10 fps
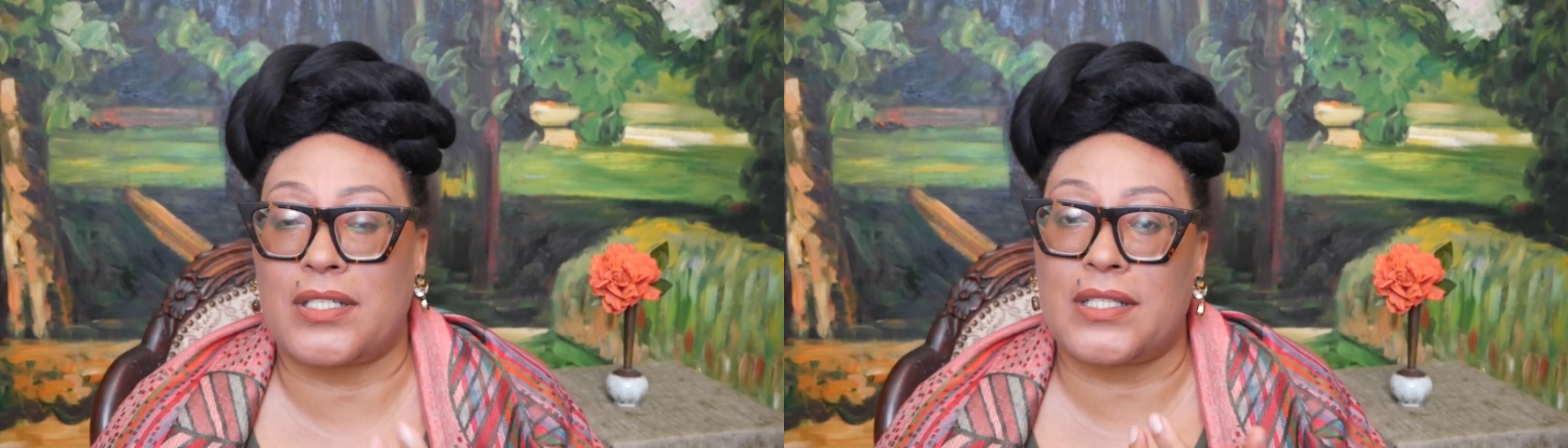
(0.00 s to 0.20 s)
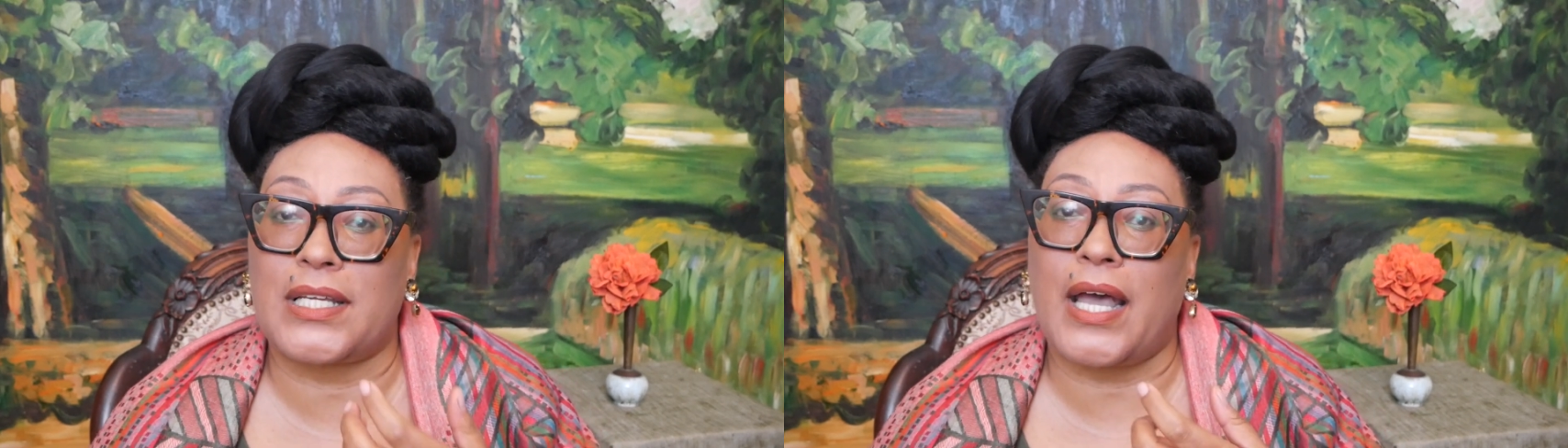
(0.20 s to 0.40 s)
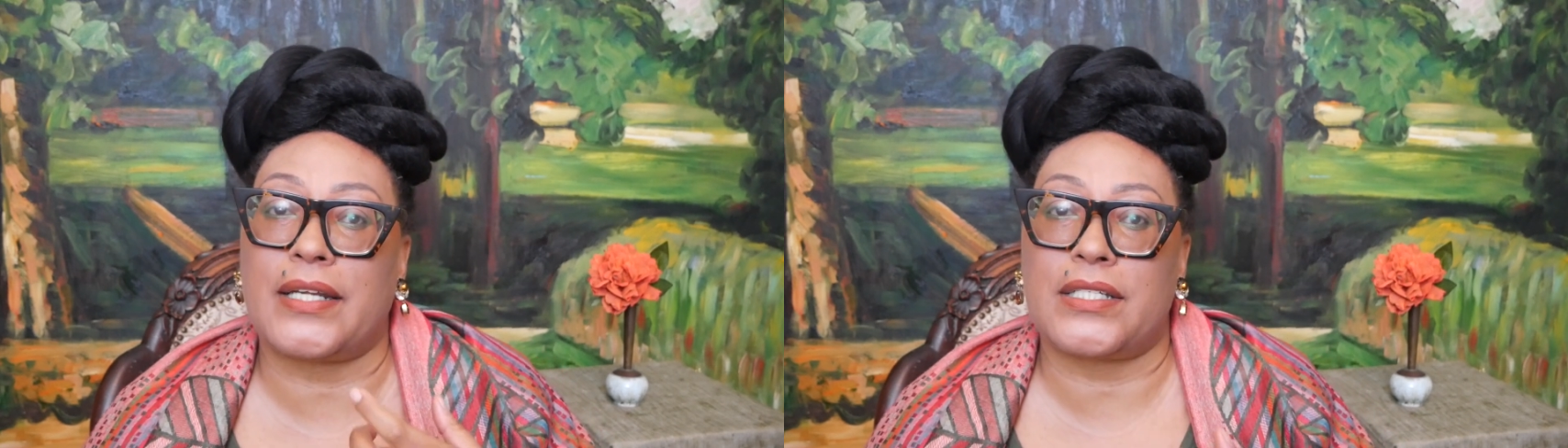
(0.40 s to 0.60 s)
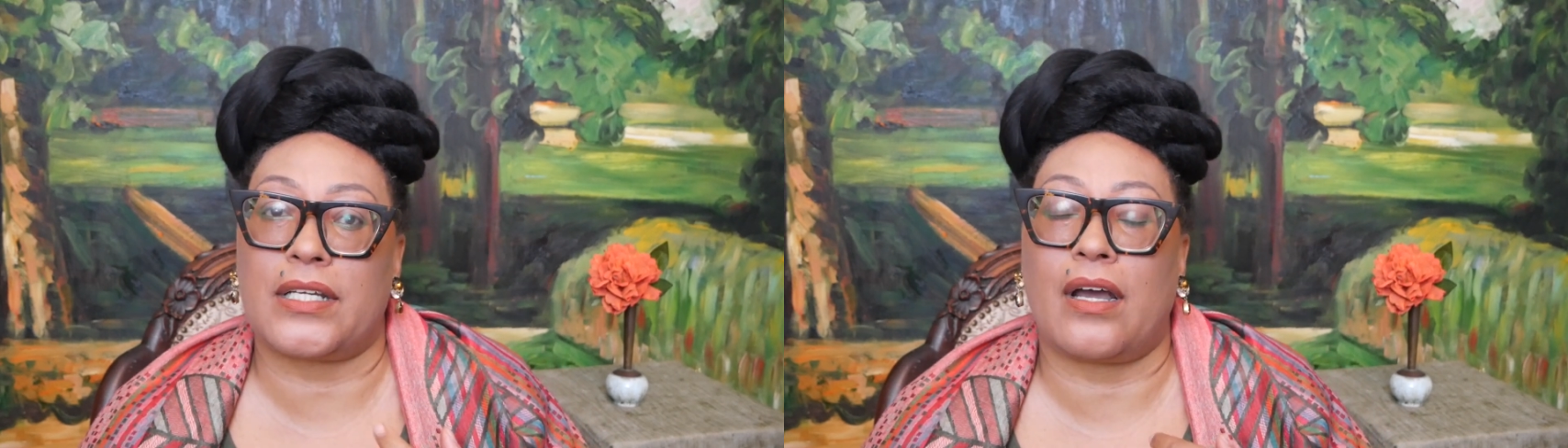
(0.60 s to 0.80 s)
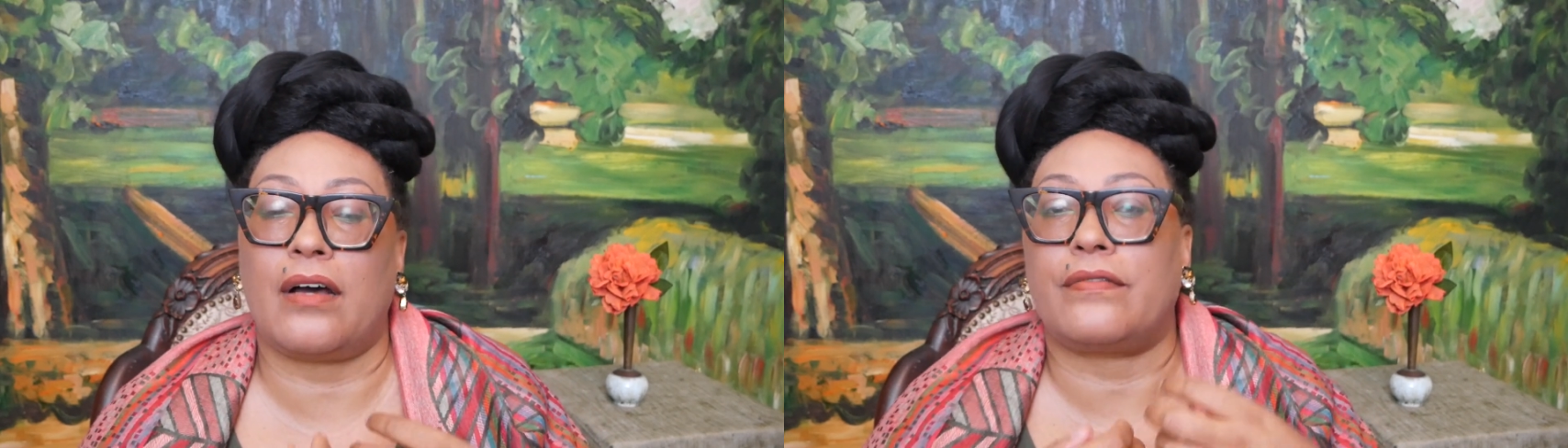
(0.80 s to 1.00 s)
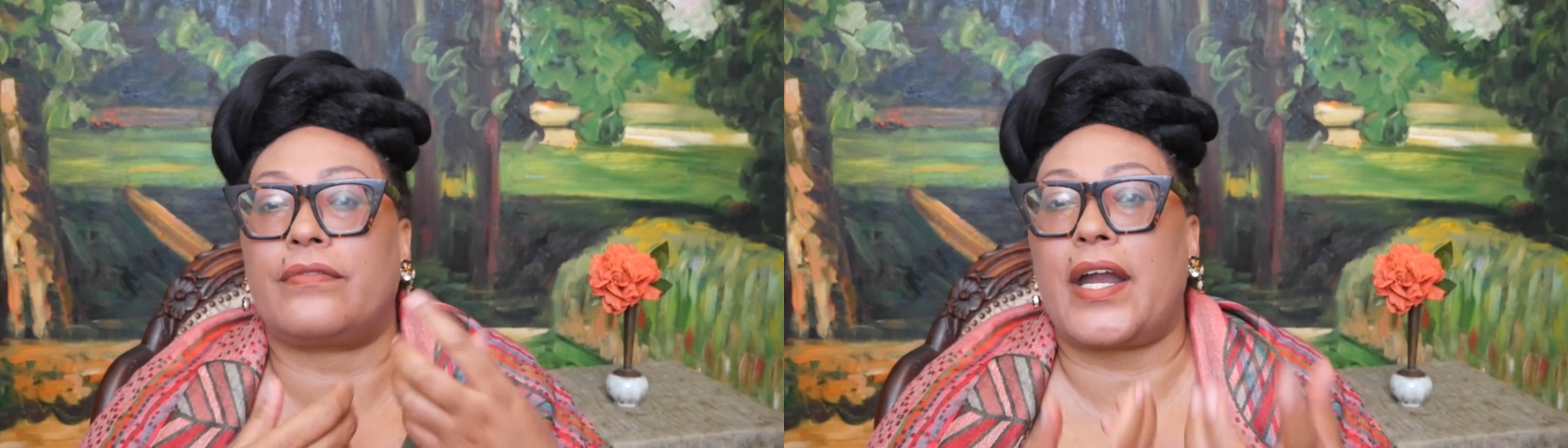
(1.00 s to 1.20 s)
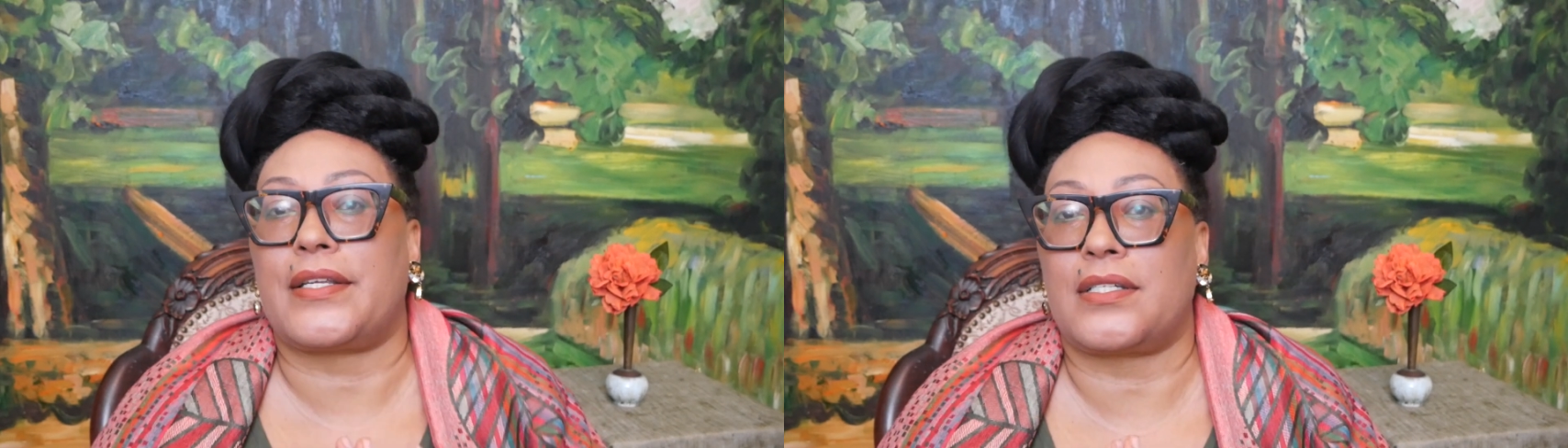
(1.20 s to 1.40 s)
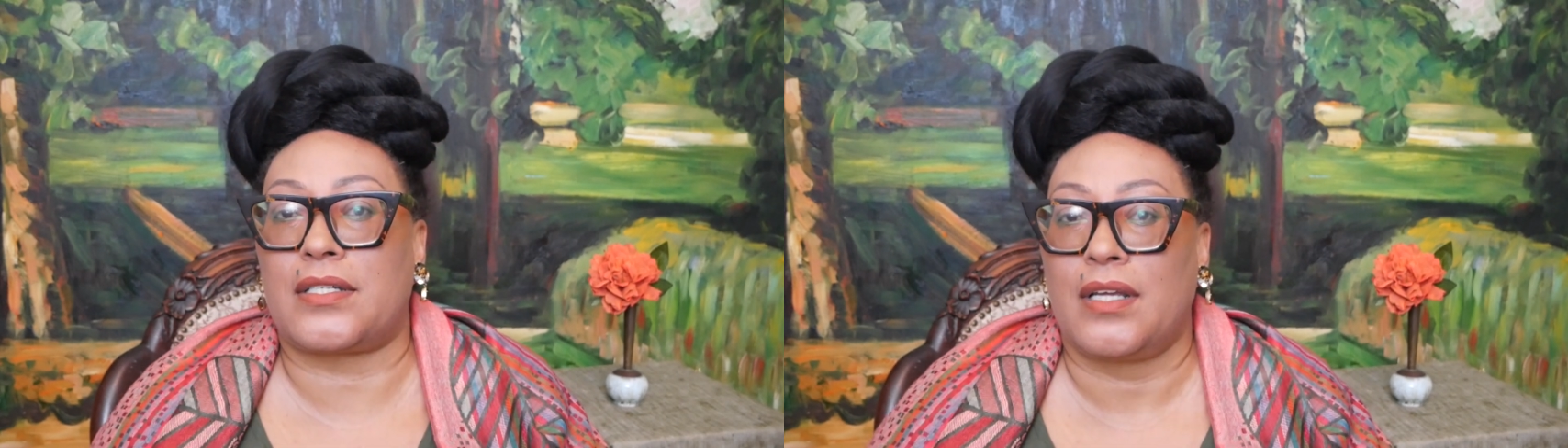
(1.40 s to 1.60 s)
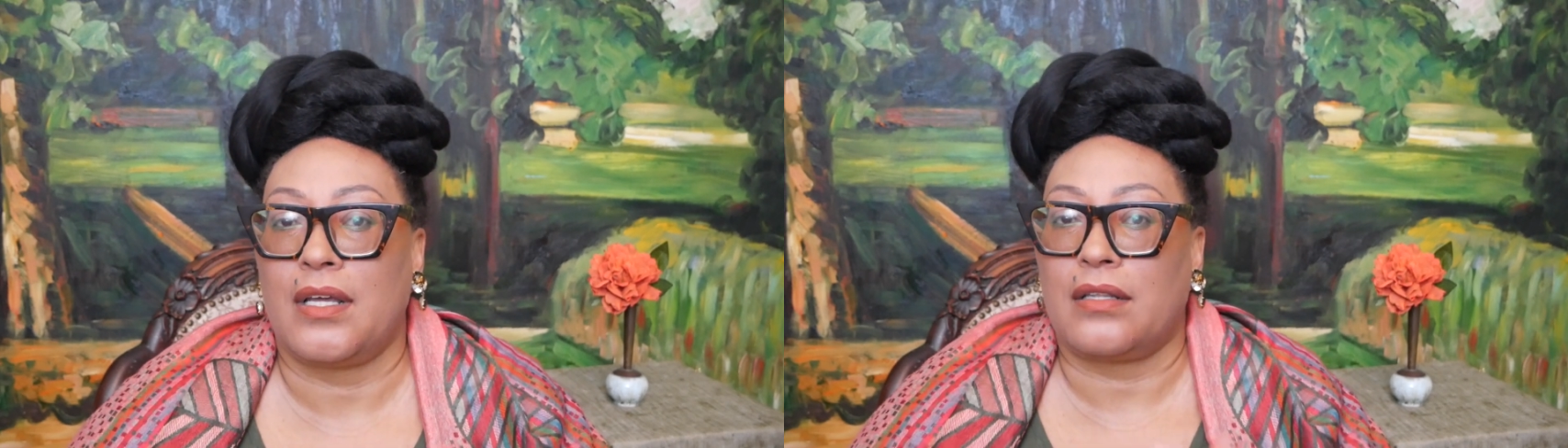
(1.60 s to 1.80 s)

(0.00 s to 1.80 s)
to the idea of rest,